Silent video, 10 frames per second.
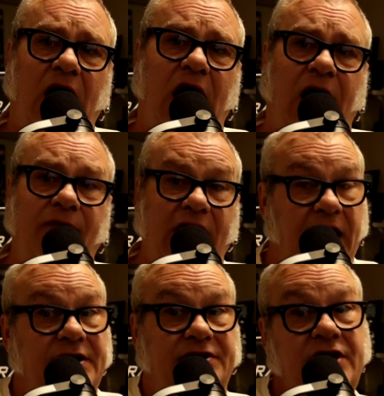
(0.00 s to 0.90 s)
Um, the
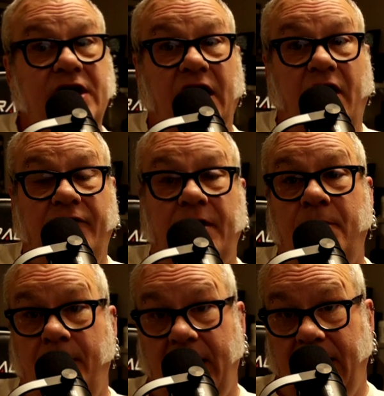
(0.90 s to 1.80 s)
idea of
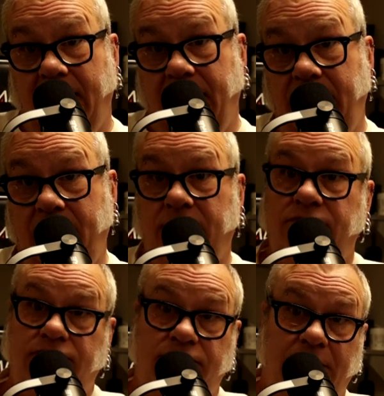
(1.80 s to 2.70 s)
it may,
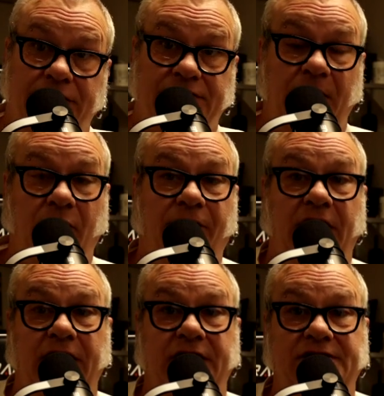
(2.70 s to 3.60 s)
because people
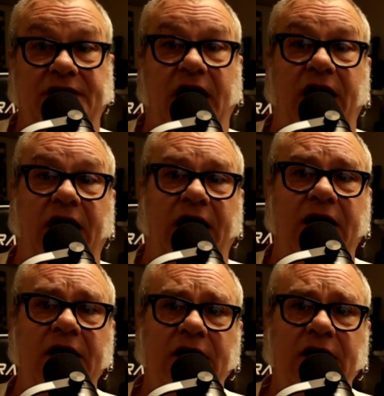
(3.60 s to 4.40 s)
find it exciting.